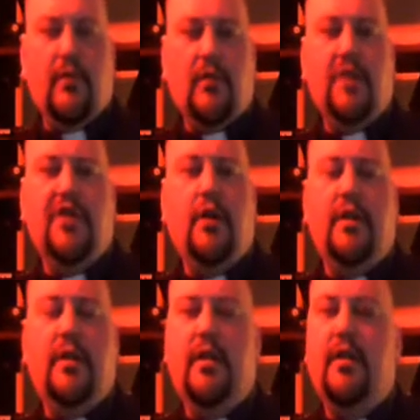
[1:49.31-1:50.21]
so
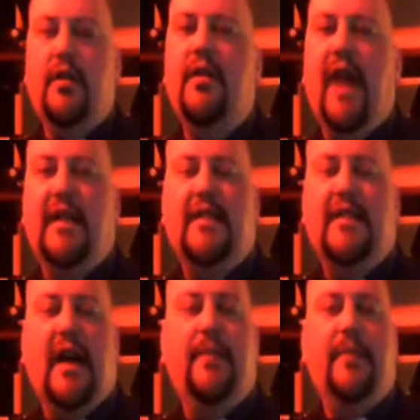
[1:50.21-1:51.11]
that
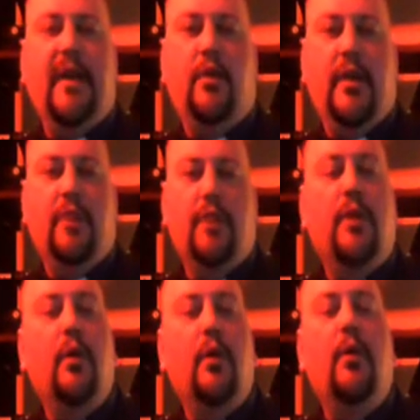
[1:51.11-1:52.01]
aside being weird,
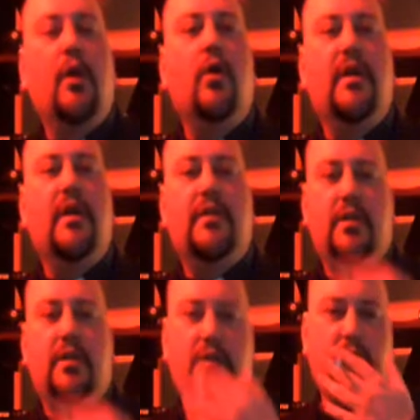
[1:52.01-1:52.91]
but what we're going to
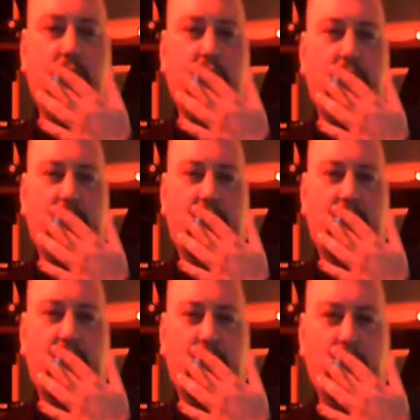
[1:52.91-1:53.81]
do is we're going to pick
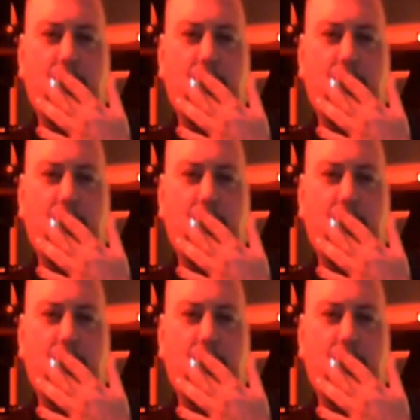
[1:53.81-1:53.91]
up